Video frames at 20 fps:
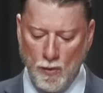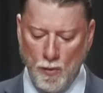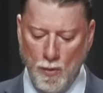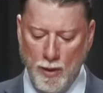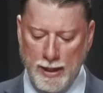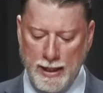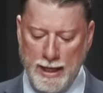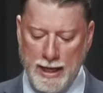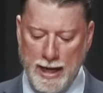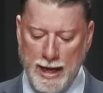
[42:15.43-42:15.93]

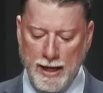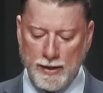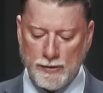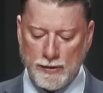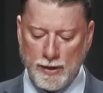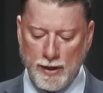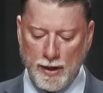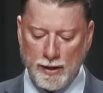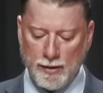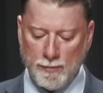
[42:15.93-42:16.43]
When he
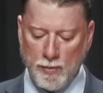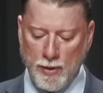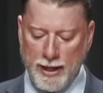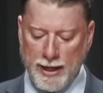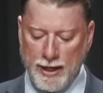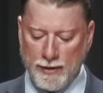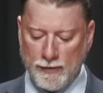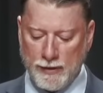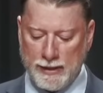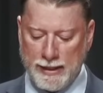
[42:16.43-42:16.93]
asked God to
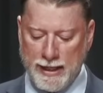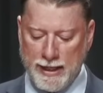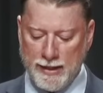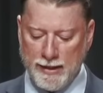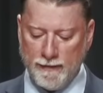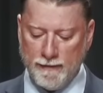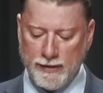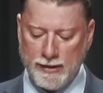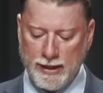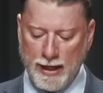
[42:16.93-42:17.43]
break out the
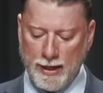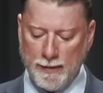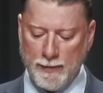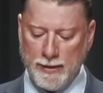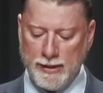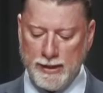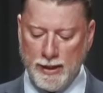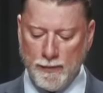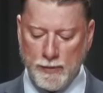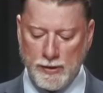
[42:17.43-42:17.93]
teeth of his
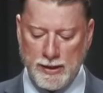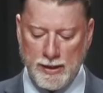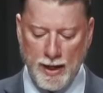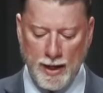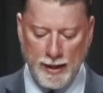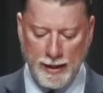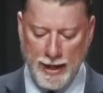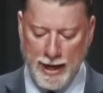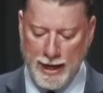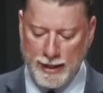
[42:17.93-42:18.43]
enemies, he was
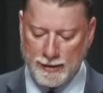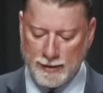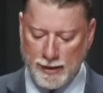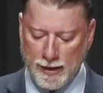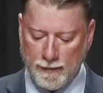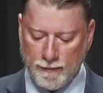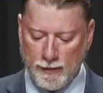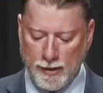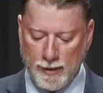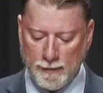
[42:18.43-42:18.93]
not
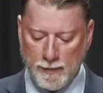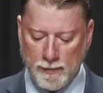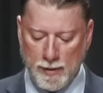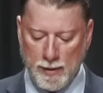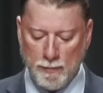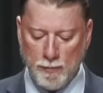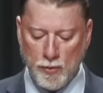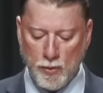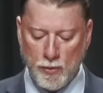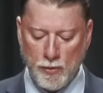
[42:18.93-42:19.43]
asking for them to
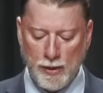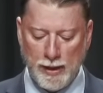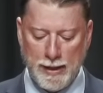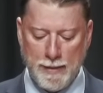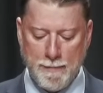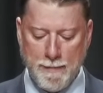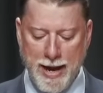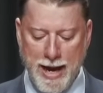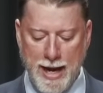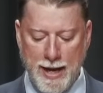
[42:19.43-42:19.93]
be
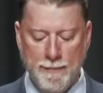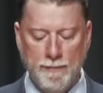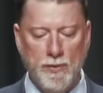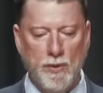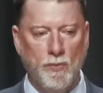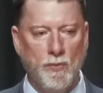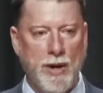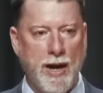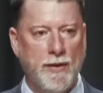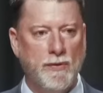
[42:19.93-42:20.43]
brutally maimed,
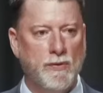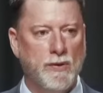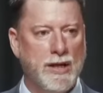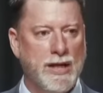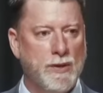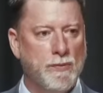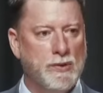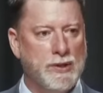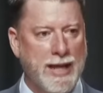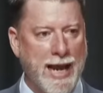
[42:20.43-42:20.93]
but rather
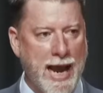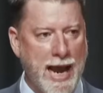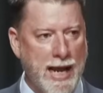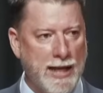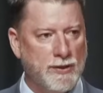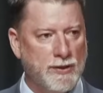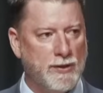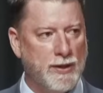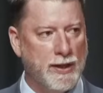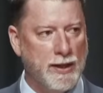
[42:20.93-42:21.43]
he was
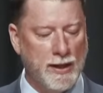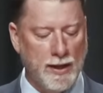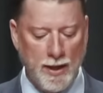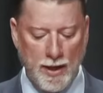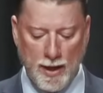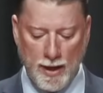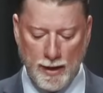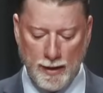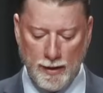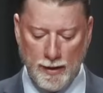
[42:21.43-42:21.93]
asking
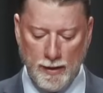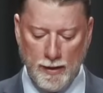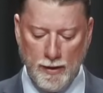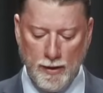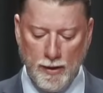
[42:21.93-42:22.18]
God